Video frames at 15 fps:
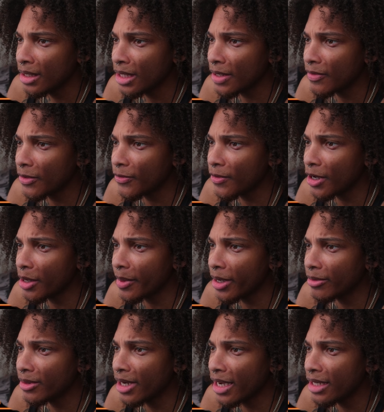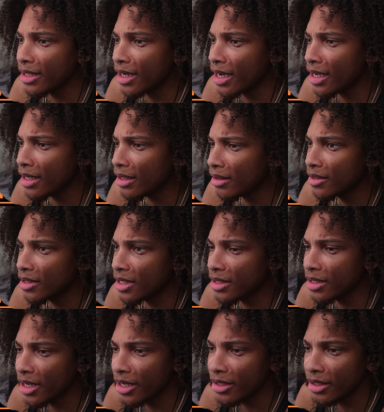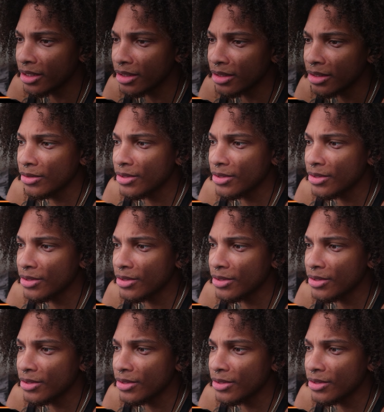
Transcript: Give a fuck about Knight Knight? Sing to that nigga.